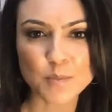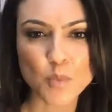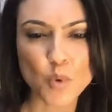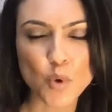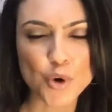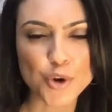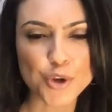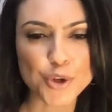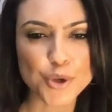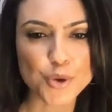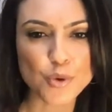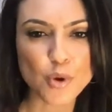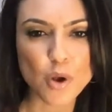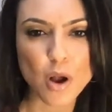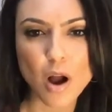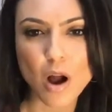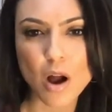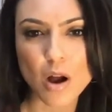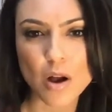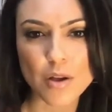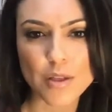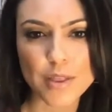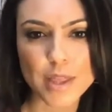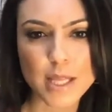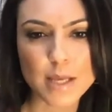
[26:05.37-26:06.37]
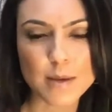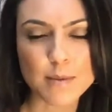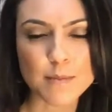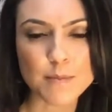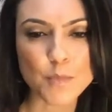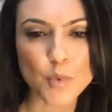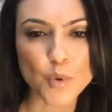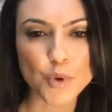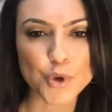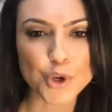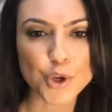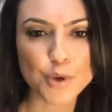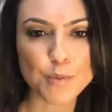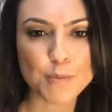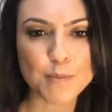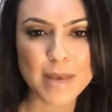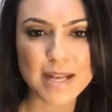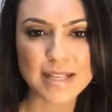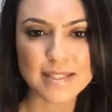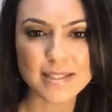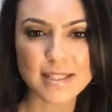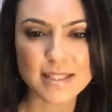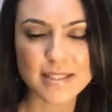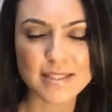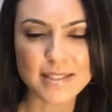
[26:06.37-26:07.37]
or you call them or you
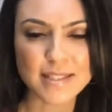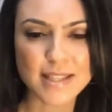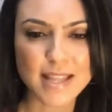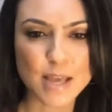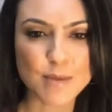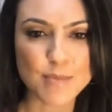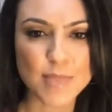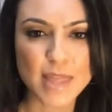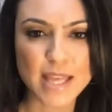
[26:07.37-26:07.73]
message them,